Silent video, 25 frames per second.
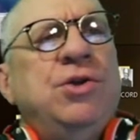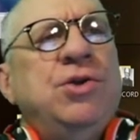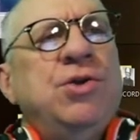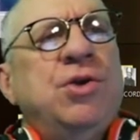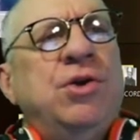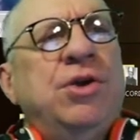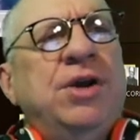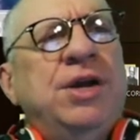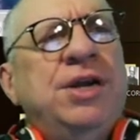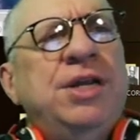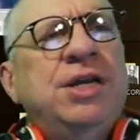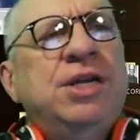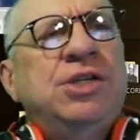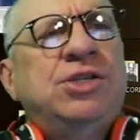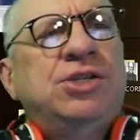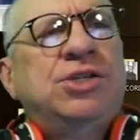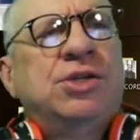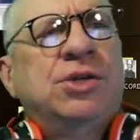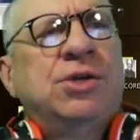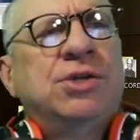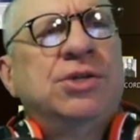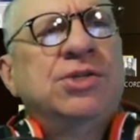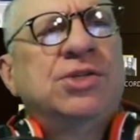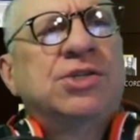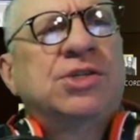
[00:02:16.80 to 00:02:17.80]
Your
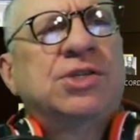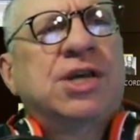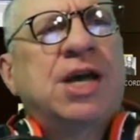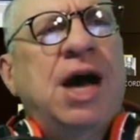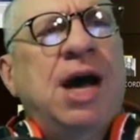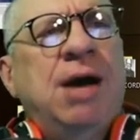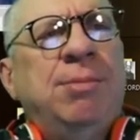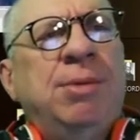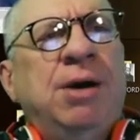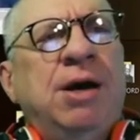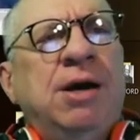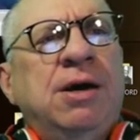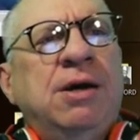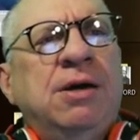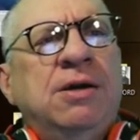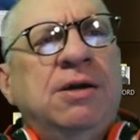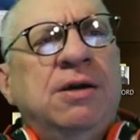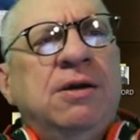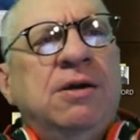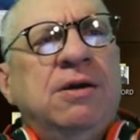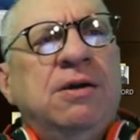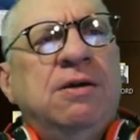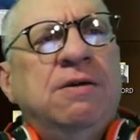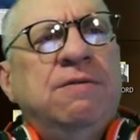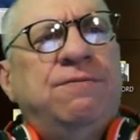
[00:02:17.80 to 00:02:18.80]
initials, comma,
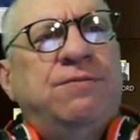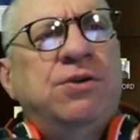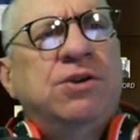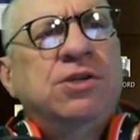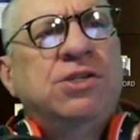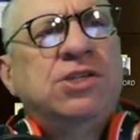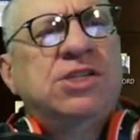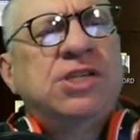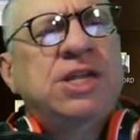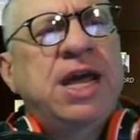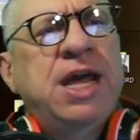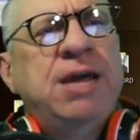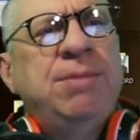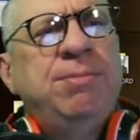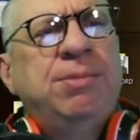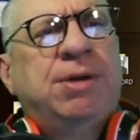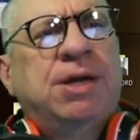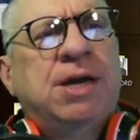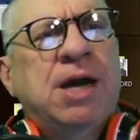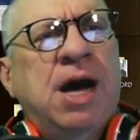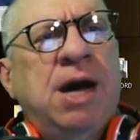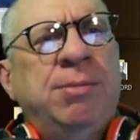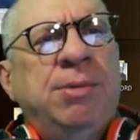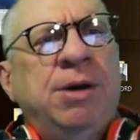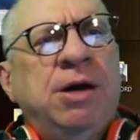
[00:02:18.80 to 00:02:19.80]
first name,
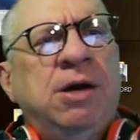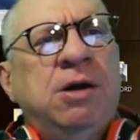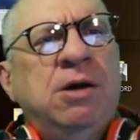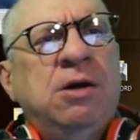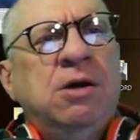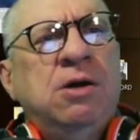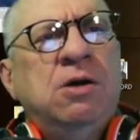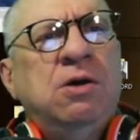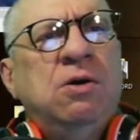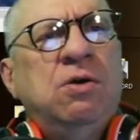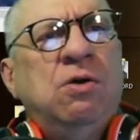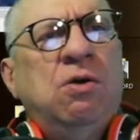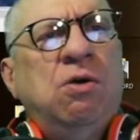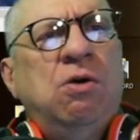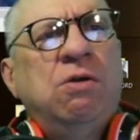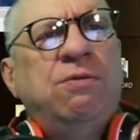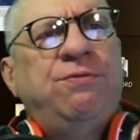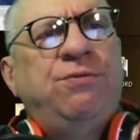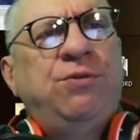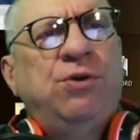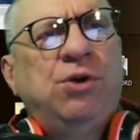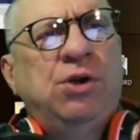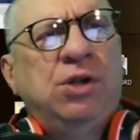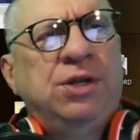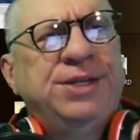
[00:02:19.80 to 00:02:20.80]
comma, or
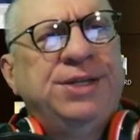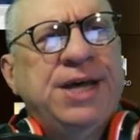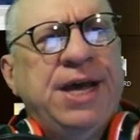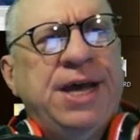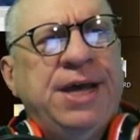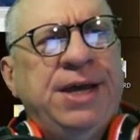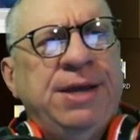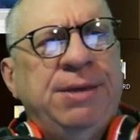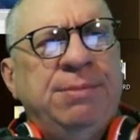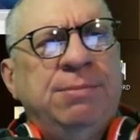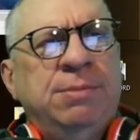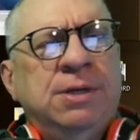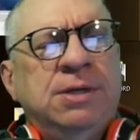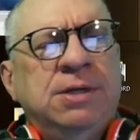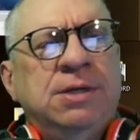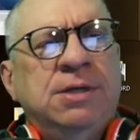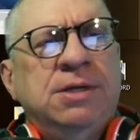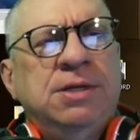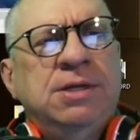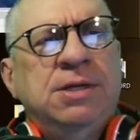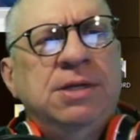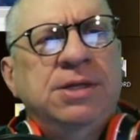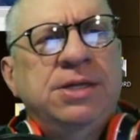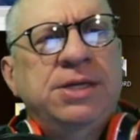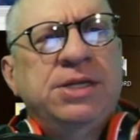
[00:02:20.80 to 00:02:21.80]
full name.
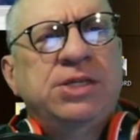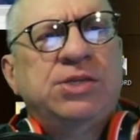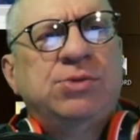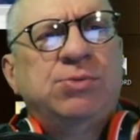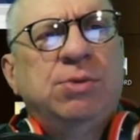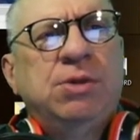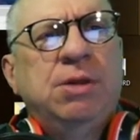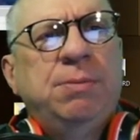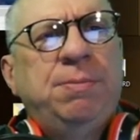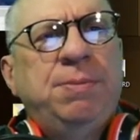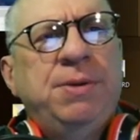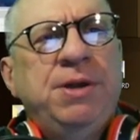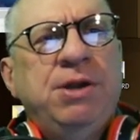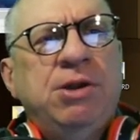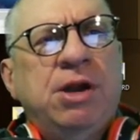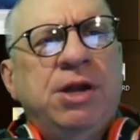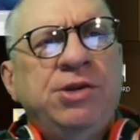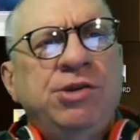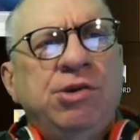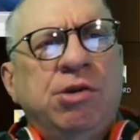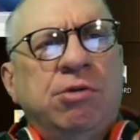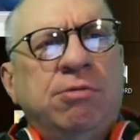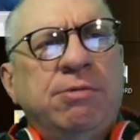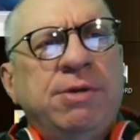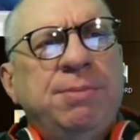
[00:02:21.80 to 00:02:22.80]
This will appear
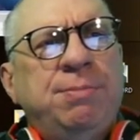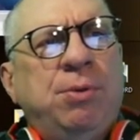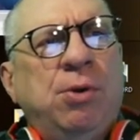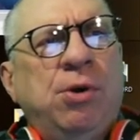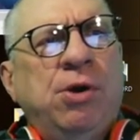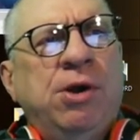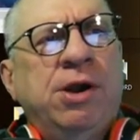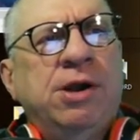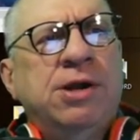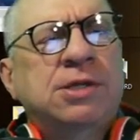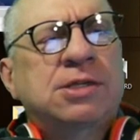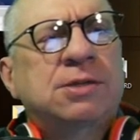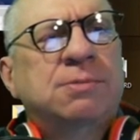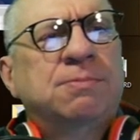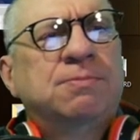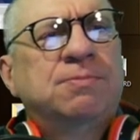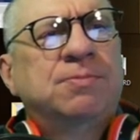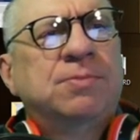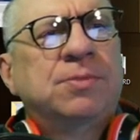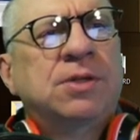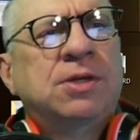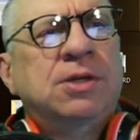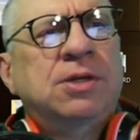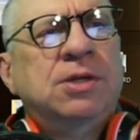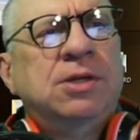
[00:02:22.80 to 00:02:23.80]
on your report.
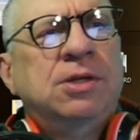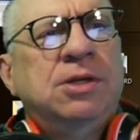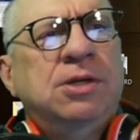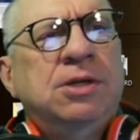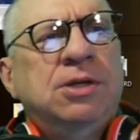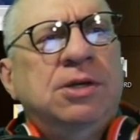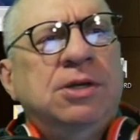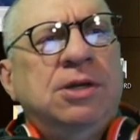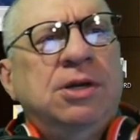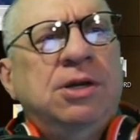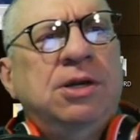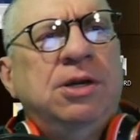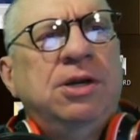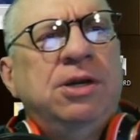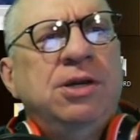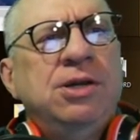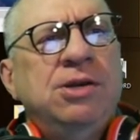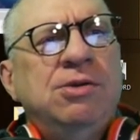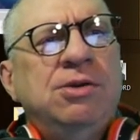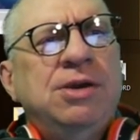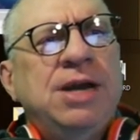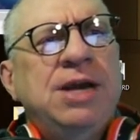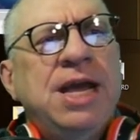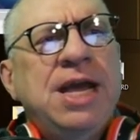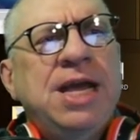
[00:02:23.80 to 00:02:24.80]

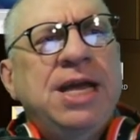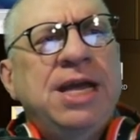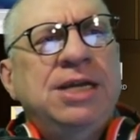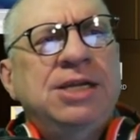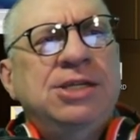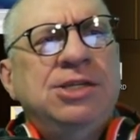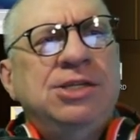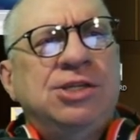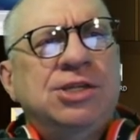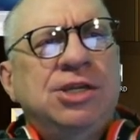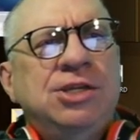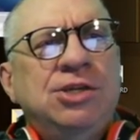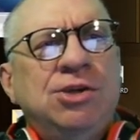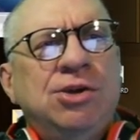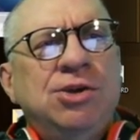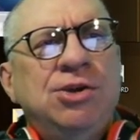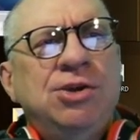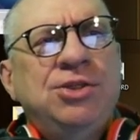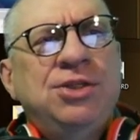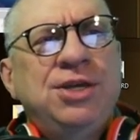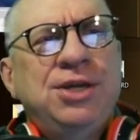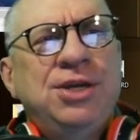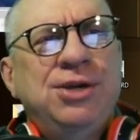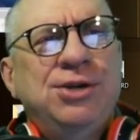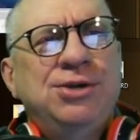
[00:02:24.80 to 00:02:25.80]
Your age in
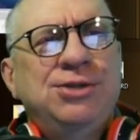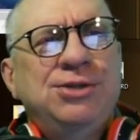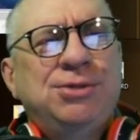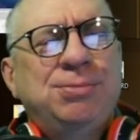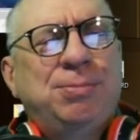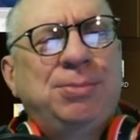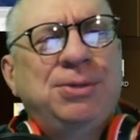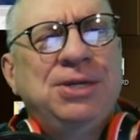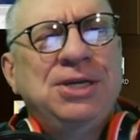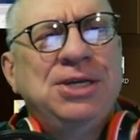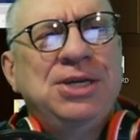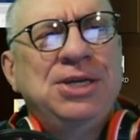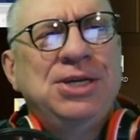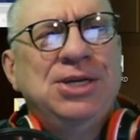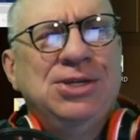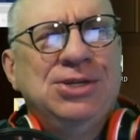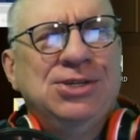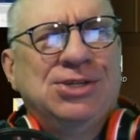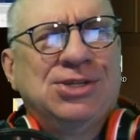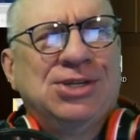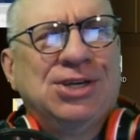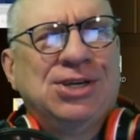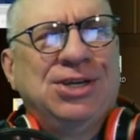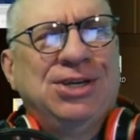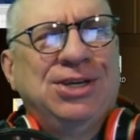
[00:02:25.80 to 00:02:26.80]
Earth years,
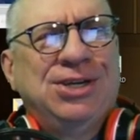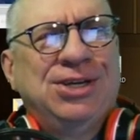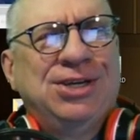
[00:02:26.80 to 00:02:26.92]
please.